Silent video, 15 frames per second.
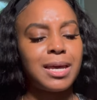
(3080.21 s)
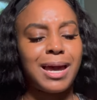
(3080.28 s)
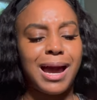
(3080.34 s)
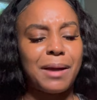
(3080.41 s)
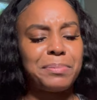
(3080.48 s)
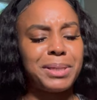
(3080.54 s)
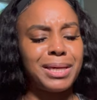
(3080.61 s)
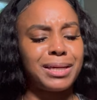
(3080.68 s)

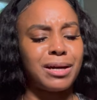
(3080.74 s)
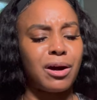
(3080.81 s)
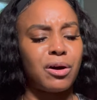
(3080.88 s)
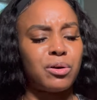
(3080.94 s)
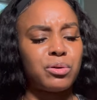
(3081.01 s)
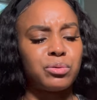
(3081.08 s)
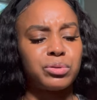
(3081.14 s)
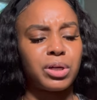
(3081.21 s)
I be getting
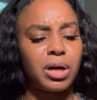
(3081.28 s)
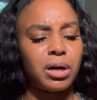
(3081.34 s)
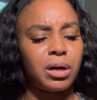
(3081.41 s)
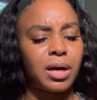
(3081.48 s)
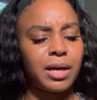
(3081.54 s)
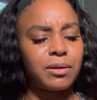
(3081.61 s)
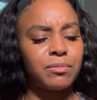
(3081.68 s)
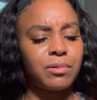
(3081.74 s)
cold, y'all.
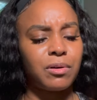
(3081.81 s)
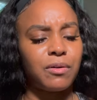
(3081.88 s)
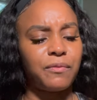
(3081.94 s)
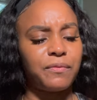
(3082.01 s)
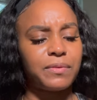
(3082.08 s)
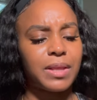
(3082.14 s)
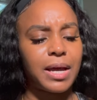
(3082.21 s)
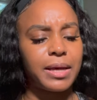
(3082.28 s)
I don't know if
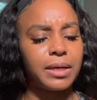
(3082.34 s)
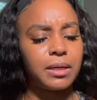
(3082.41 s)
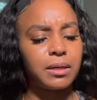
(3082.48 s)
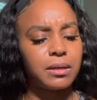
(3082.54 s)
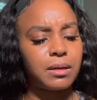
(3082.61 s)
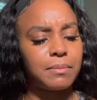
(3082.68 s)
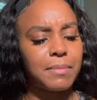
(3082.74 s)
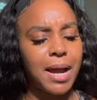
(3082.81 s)
like
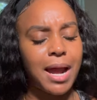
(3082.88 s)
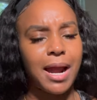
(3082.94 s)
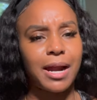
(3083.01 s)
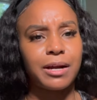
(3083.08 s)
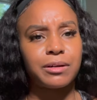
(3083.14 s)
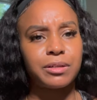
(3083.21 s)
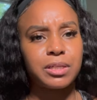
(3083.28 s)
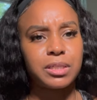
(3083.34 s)
my
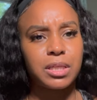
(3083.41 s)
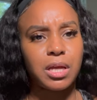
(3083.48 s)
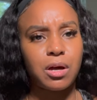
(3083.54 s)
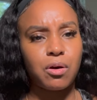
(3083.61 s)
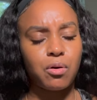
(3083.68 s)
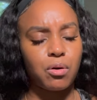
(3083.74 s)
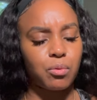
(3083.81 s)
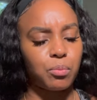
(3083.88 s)
iron is
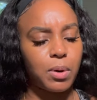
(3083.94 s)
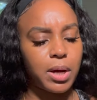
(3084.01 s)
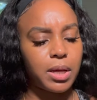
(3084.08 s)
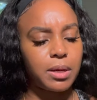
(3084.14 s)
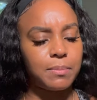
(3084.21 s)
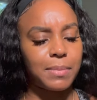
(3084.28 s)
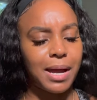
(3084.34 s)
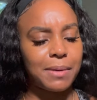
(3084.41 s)
low or
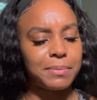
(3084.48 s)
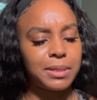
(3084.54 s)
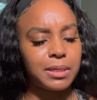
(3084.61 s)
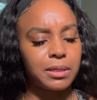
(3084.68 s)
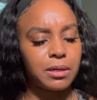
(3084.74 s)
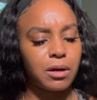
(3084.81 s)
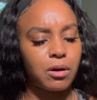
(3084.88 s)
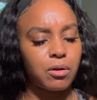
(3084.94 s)
what, but I be
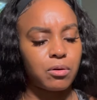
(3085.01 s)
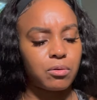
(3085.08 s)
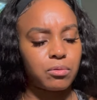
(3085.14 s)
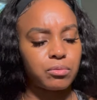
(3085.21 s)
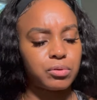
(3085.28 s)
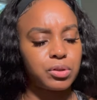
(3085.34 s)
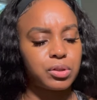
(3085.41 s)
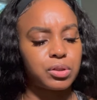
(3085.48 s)
getting
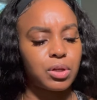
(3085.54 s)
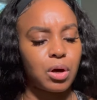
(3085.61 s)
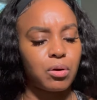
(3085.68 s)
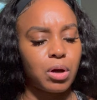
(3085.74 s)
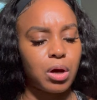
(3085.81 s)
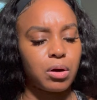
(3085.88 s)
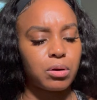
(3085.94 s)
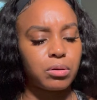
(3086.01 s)
cold, so
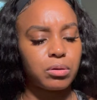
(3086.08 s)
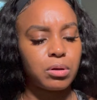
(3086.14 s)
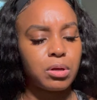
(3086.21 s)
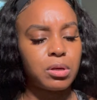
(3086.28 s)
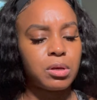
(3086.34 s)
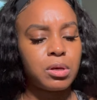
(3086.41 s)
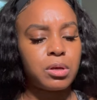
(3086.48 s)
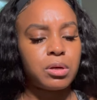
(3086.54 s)
cold.
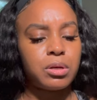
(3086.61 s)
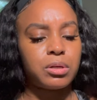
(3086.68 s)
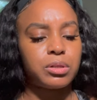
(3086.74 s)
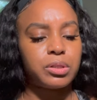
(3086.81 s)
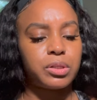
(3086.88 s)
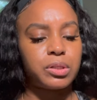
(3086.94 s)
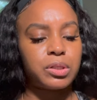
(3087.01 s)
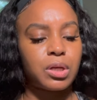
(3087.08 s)

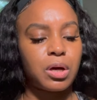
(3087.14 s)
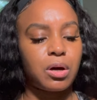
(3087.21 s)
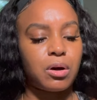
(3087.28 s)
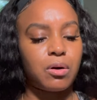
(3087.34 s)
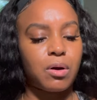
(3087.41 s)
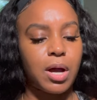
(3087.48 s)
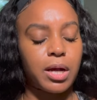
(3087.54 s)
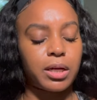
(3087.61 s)

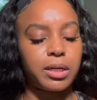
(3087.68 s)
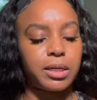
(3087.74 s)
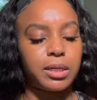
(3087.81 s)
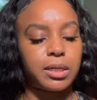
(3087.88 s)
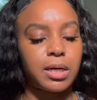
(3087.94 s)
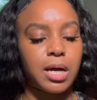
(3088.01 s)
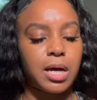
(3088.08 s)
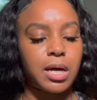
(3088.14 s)
So I
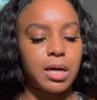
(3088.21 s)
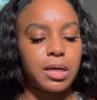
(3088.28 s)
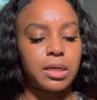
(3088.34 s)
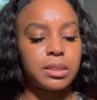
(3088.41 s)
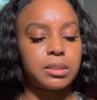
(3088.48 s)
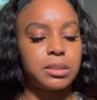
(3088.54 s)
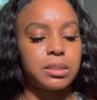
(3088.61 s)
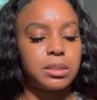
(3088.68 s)

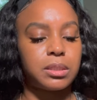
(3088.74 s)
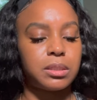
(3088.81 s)
got